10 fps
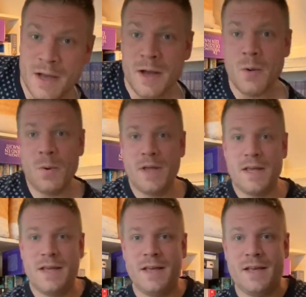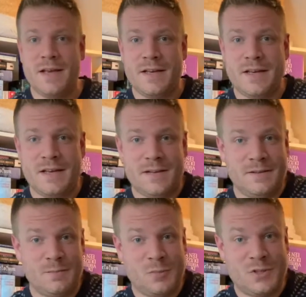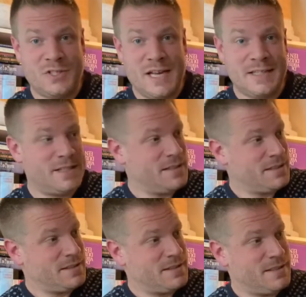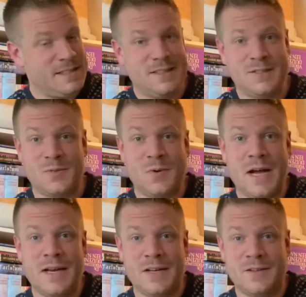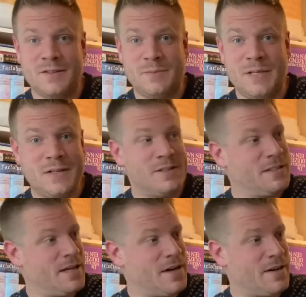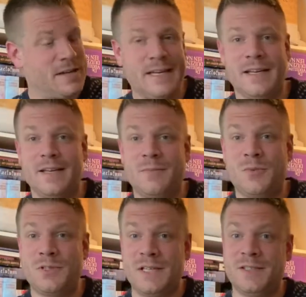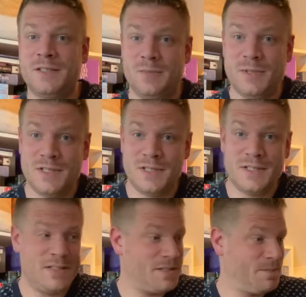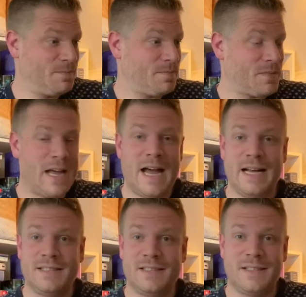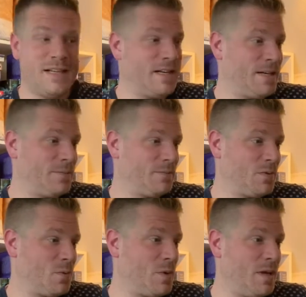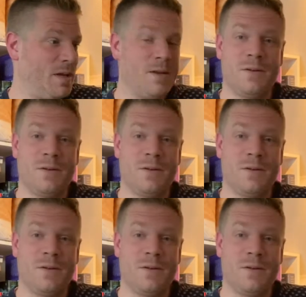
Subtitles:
We protect these rhinos because they are a protected species, and we